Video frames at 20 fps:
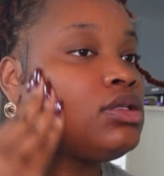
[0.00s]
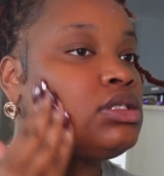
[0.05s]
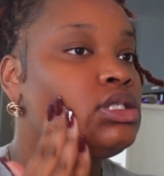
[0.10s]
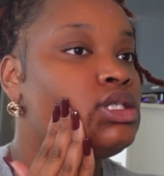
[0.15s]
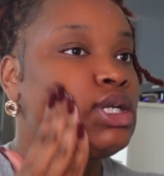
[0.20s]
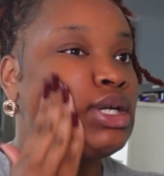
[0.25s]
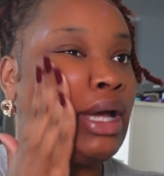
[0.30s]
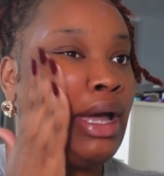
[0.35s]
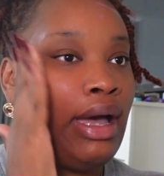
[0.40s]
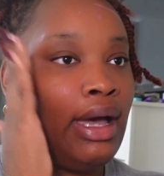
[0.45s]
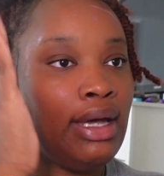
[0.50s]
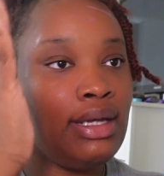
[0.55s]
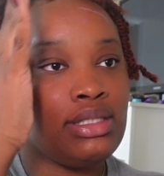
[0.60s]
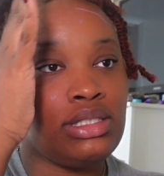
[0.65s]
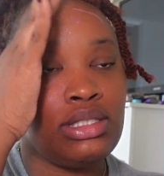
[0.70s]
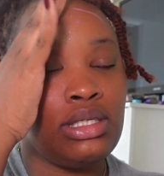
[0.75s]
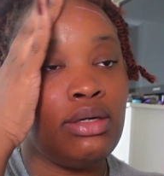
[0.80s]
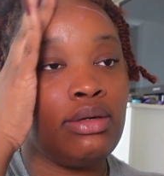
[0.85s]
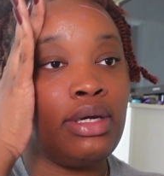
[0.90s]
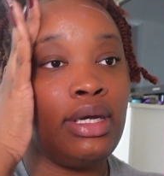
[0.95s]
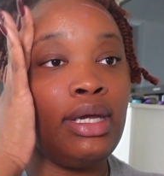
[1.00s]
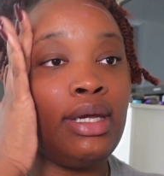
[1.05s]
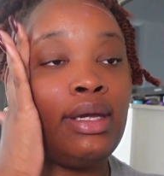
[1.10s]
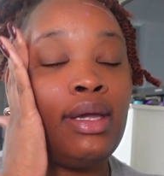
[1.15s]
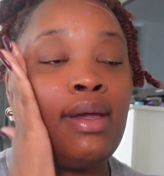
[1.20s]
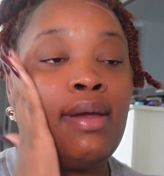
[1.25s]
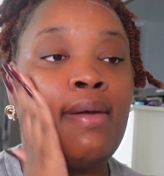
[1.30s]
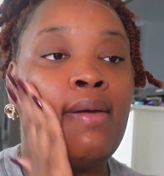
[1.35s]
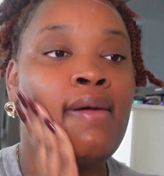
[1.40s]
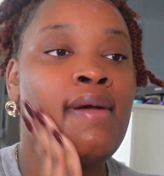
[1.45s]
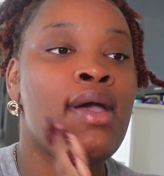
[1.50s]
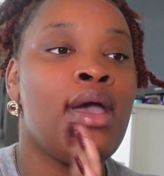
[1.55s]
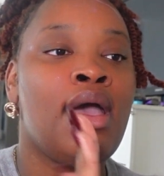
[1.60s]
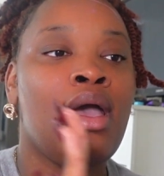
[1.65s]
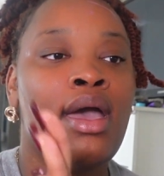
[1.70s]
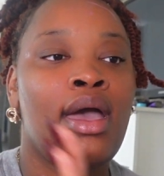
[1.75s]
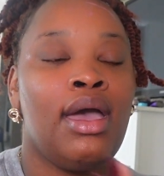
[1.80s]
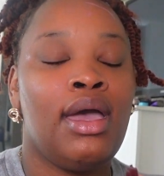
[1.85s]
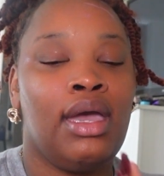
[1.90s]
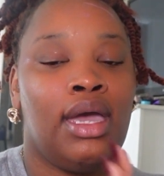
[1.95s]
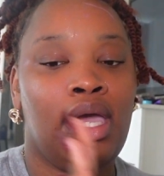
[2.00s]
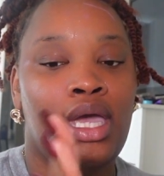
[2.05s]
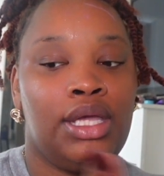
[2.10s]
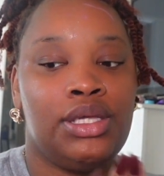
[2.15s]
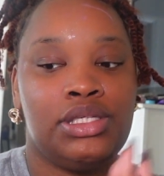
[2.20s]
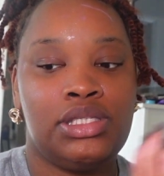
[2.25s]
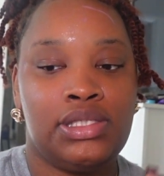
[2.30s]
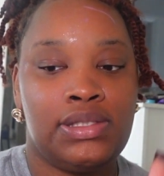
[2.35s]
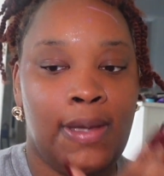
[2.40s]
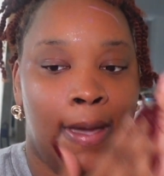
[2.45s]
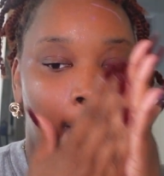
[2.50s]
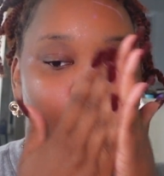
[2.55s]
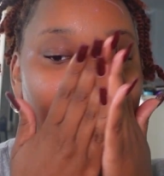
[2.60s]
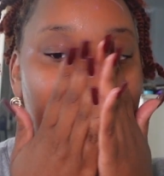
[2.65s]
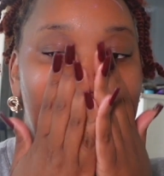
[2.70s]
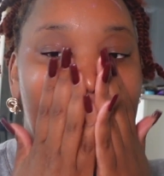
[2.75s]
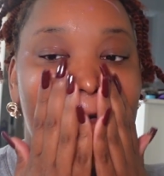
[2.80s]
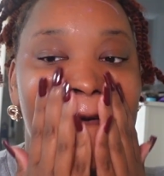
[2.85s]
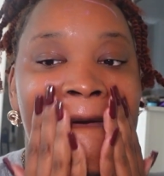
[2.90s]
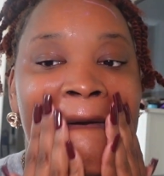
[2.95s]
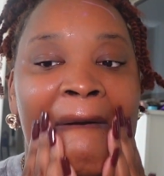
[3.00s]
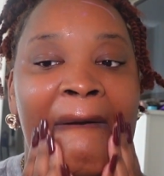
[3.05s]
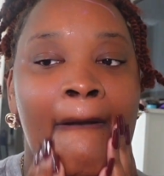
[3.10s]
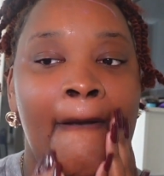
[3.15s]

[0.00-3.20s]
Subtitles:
to the gods, okay? And so